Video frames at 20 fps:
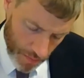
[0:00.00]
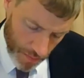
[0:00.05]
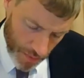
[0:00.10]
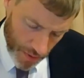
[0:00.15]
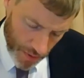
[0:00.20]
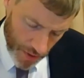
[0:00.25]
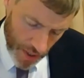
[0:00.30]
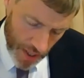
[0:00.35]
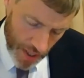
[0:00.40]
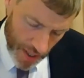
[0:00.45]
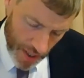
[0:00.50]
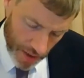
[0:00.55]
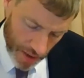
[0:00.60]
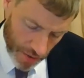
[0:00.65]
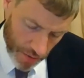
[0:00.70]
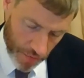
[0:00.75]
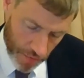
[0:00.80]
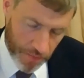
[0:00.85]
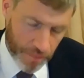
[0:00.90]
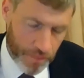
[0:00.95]
seeing
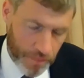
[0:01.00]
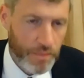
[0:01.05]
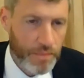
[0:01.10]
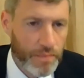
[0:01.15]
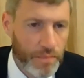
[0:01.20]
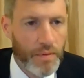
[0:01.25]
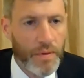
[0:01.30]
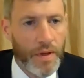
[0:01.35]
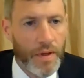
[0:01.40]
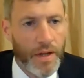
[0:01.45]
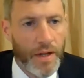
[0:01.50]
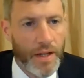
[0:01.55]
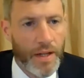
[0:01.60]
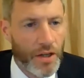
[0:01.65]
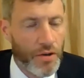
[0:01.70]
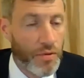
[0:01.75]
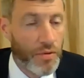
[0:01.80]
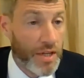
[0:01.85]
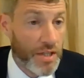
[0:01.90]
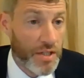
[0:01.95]
an
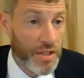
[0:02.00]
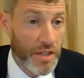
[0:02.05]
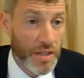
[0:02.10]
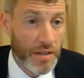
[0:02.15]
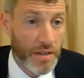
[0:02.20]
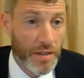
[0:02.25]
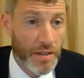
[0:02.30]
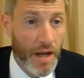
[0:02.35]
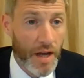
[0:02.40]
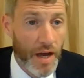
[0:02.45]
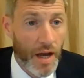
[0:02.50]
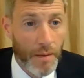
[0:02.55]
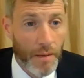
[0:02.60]
increase in